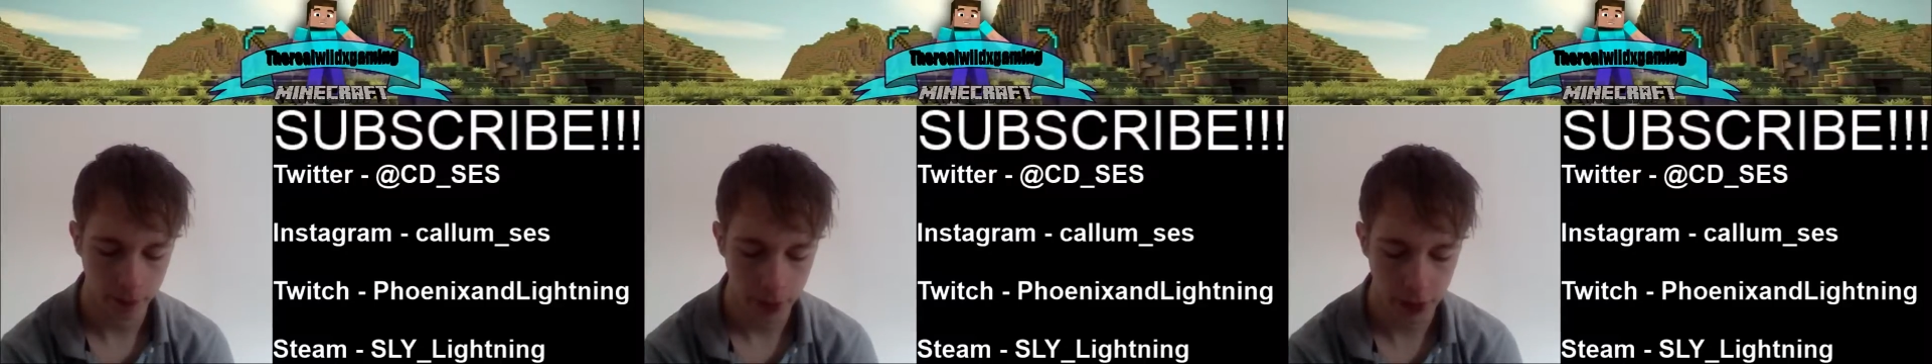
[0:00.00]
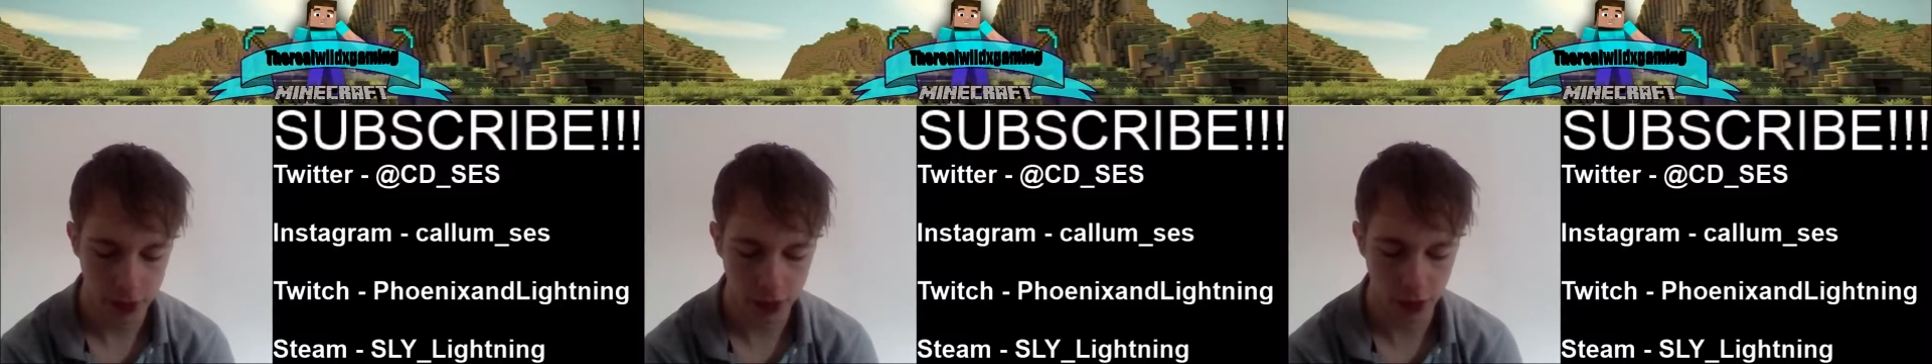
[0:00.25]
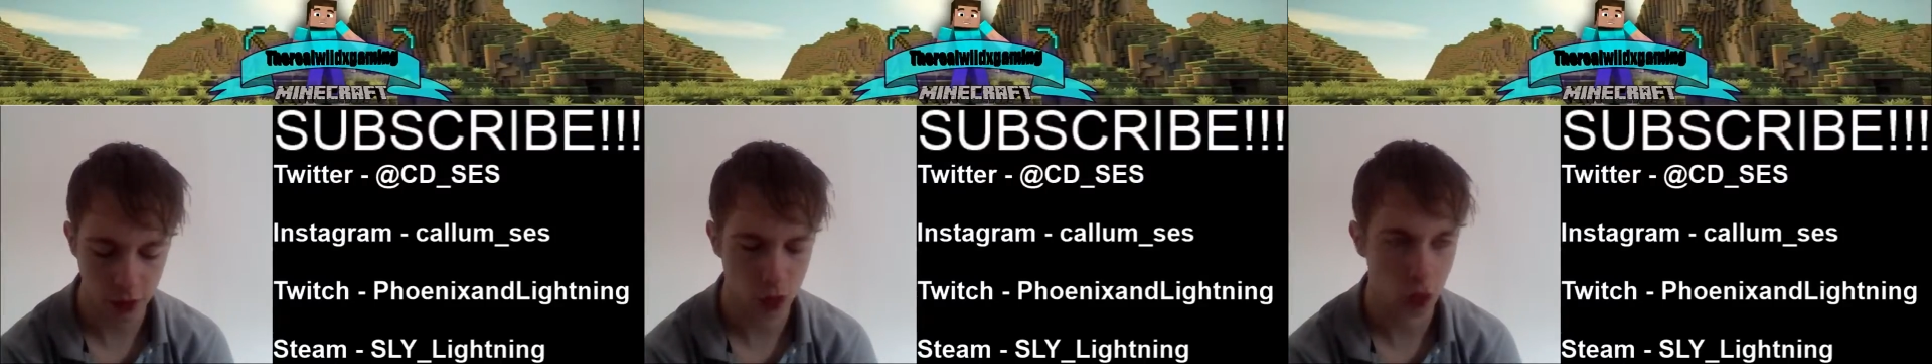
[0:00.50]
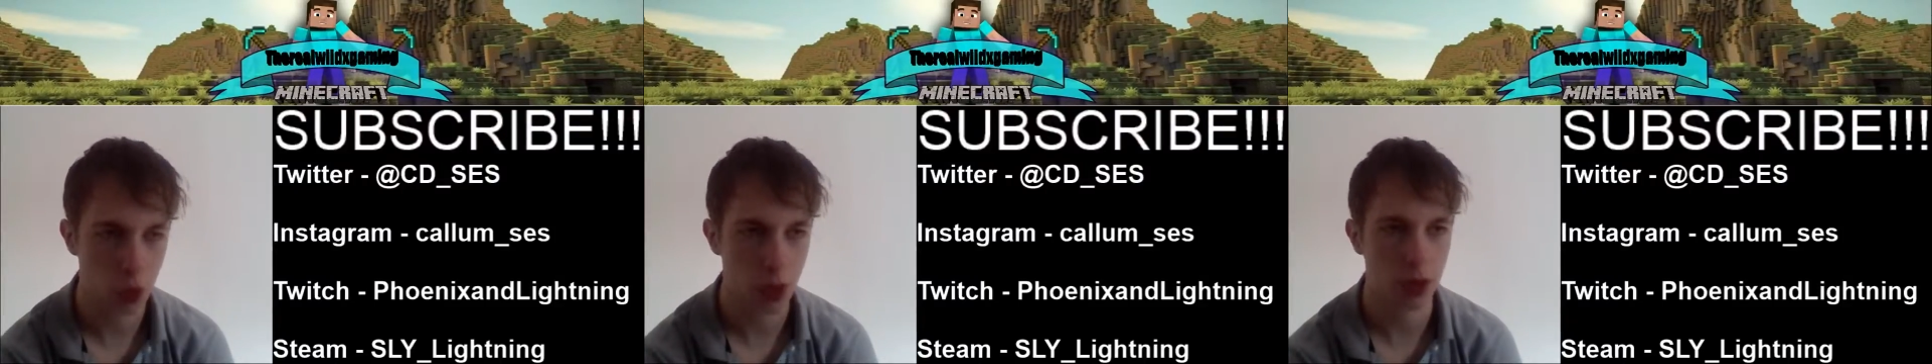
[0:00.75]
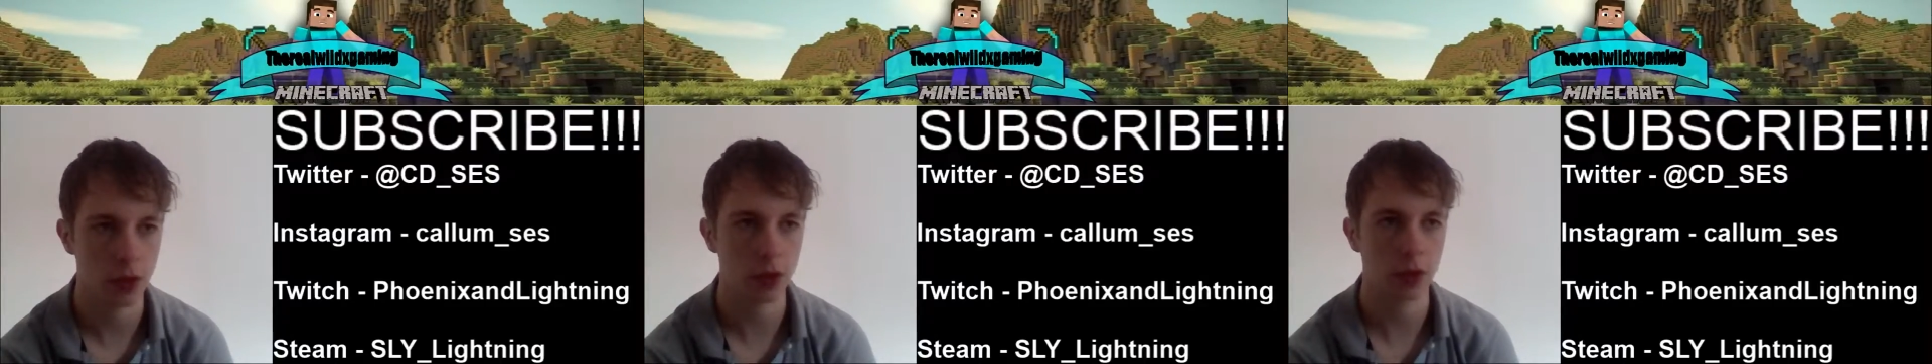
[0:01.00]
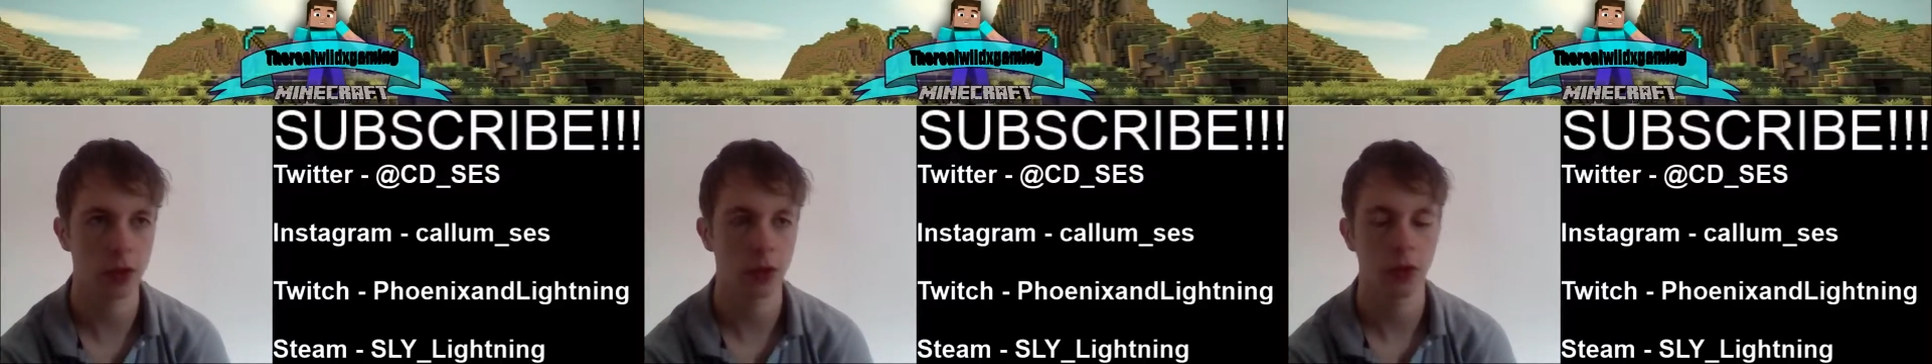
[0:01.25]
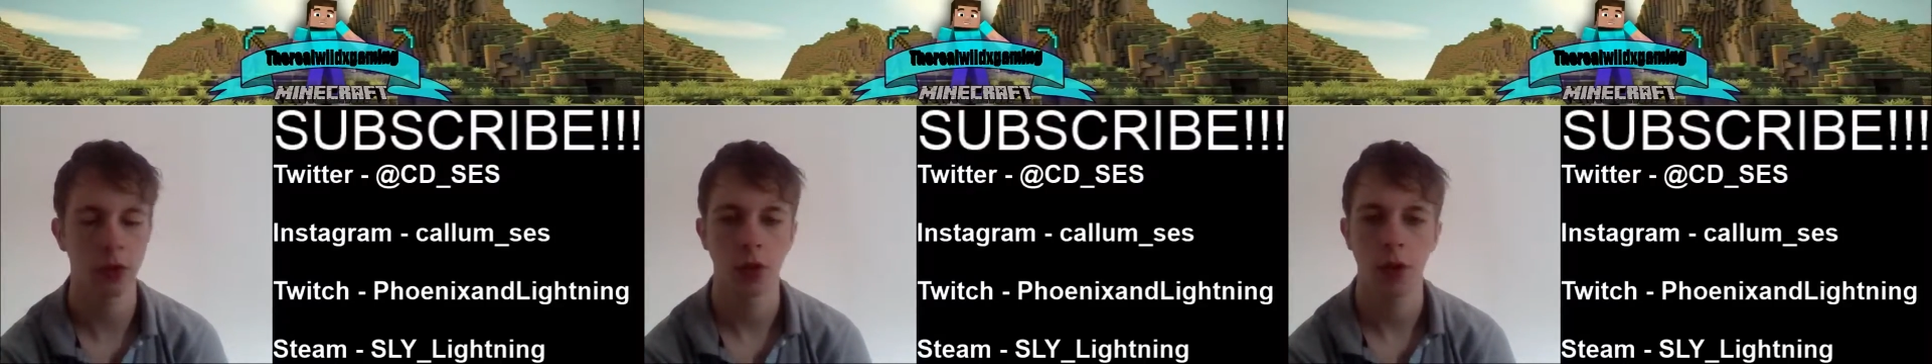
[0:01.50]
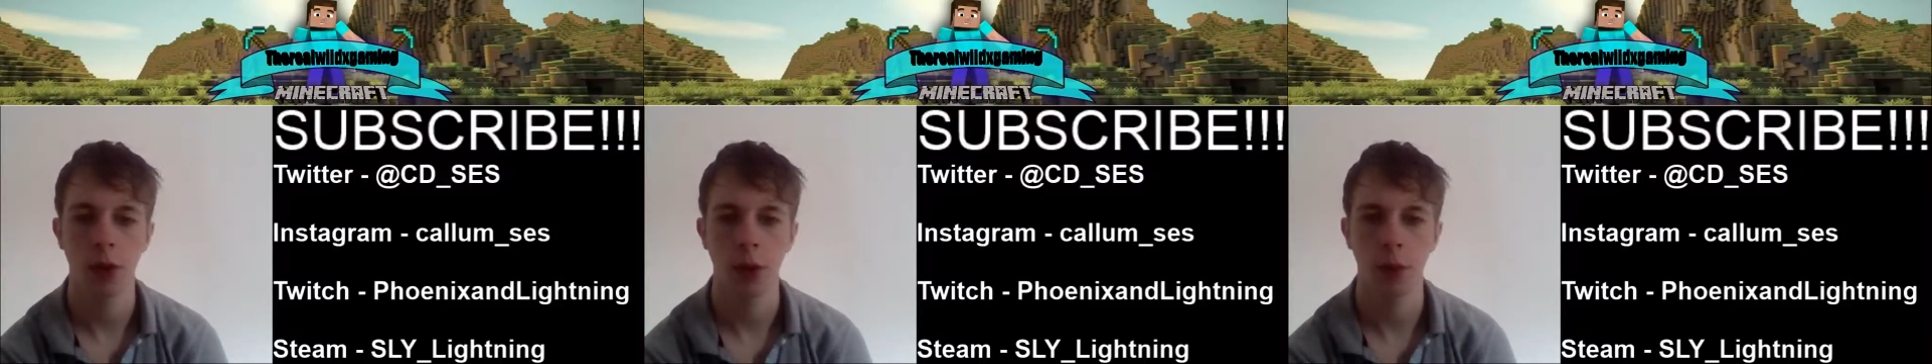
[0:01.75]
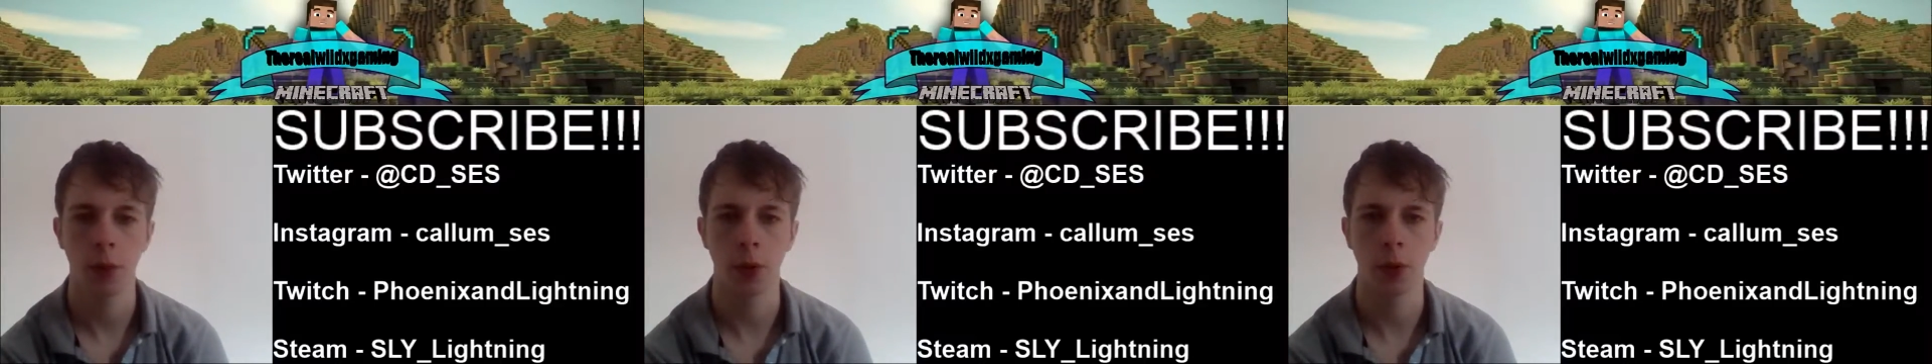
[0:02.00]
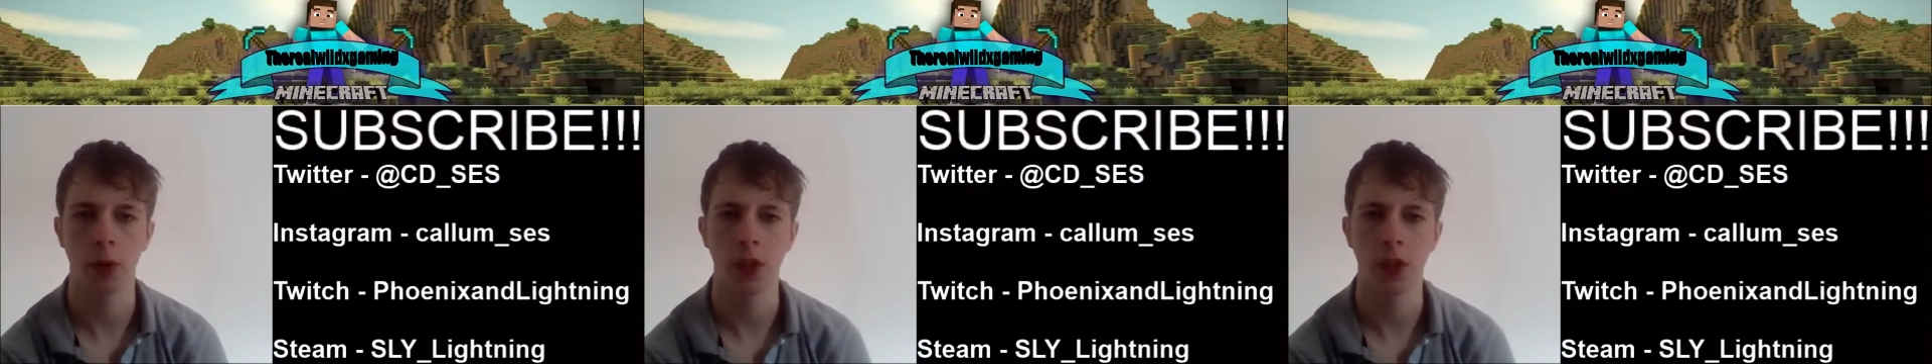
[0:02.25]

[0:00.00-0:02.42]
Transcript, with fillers: it sounds weird, but